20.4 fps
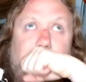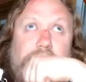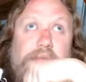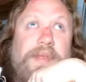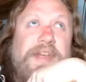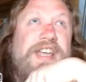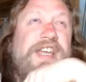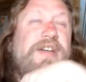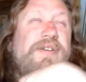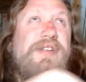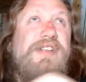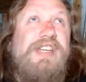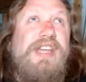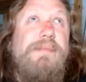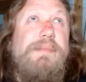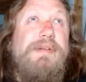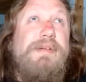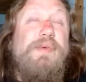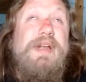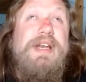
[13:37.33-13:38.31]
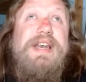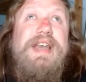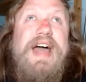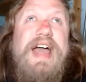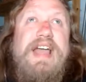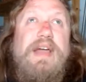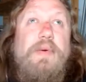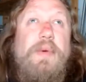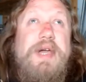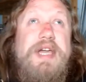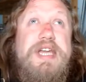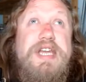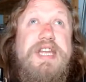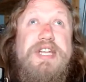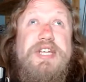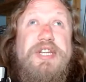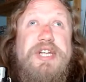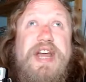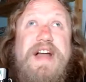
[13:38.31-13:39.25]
the unity between language